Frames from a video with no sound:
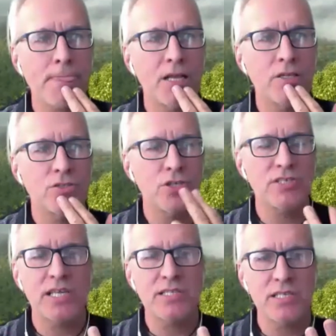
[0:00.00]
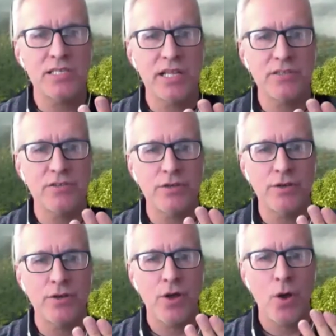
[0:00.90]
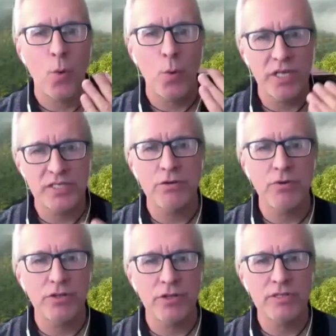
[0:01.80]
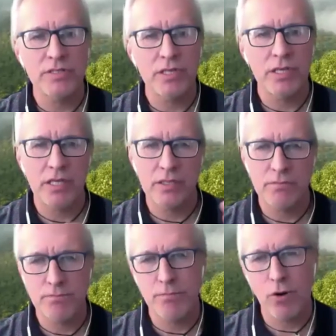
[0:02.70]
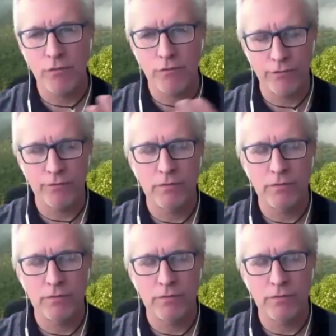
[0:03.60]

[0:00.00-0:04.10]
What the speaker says: Success is that with the rodents in both